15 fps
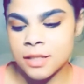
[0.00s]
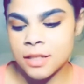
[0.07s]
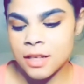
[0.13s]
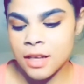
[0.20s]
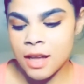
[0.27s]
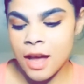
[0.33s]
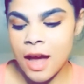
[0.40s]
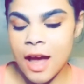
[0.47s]

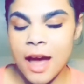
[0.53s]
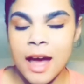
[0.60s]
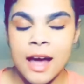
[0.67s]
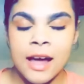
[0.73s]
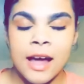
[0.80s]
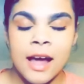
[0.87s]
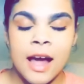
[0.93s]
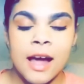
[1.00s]
I
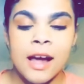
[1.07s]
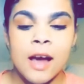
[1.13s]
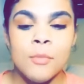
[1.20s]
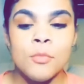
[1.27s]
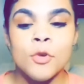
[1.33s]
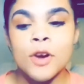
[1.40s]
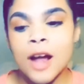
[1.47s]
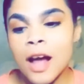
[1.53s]
got more
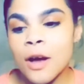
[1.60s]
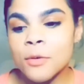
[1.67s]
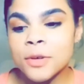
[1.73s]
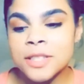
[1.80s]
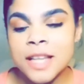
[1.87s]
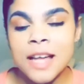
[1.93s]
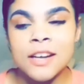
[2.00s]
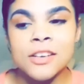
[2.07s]
hours added
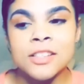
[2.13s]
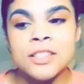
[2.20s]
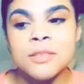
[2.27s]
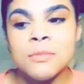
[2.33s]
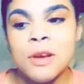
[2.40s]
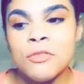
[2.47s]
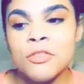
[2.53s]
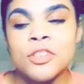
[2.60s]
on to my
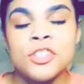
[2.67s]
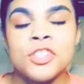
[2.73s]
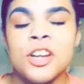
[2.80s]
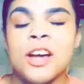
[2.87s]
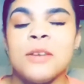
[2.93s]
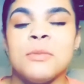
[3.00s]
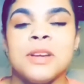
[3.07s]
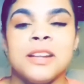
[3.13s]
first job, and
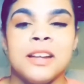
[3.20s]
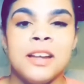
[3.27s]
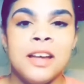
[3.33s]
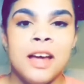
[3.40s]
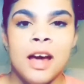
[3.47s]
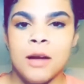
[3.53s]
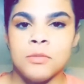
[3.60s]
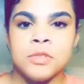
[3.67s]
I'm
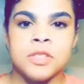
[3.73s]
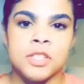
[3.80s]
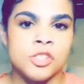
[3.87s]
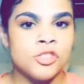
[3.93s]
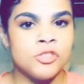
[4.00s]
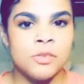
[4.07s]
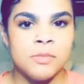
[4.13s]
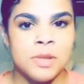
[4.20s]
just extremely
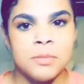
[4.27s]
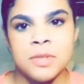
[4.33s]
busy.